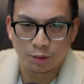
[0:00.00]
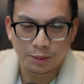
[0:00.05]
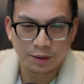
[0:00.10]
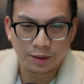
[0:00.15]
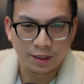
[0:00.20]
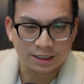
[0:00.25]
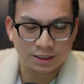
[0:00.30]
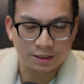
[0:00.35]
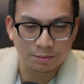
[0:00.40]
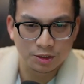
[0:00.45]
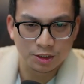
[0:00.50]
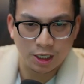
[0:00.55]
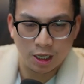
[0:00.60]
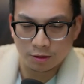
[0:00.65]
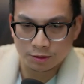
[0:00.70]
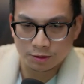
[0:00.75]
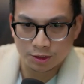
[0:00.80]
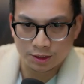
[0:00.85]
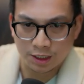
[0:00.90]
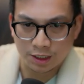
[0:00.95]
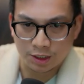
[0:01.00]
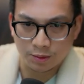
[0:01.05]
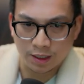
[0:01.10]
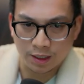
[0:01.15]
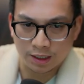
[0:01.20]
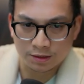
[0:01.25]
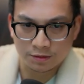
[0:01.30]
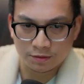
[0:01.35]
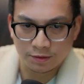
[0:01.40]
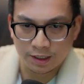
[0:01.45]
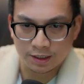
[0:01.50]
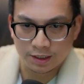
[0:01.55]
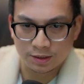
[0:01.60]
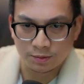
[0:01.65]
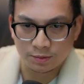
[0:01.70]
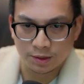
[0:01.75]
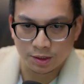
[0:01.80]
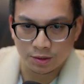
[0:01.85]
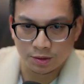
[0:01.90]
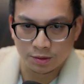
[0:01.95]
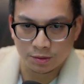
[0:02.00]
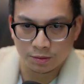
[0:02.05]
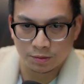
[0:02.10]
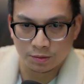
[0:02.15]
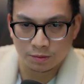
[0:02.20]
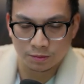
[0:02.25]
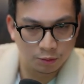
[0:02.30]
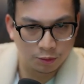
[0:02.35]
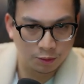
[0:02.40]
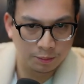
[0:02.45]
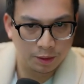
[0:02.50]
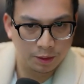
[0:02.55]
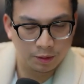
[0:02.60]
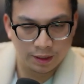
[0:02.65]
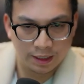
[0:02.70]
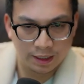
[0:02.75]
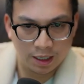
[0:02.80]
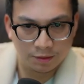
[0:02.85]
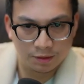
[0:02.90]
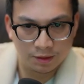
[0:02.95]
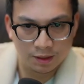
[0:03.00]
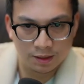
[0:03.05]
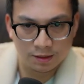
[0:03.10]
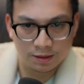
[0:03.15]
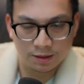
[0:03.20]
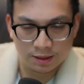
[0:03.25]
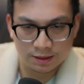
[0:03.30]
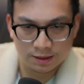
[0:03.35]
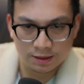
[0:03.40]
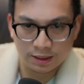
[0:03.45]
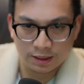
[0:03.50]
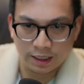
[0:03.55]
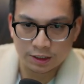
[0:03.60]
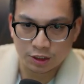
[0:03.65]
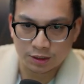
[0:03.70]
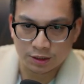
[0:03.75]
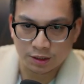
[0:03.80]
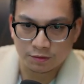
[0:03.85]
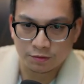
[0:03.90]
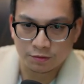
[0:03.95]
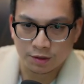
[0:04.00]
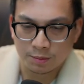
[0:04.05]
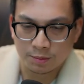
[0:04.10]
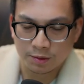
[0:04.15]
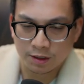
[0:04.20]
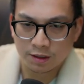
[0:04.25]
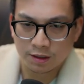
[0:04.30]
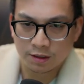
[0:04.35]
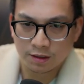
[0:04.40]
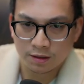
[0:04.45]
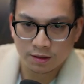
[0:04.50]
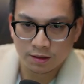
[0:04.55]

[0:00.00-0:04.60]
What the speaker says: were like some challenges that you guys faced when you were building out this agentic framework?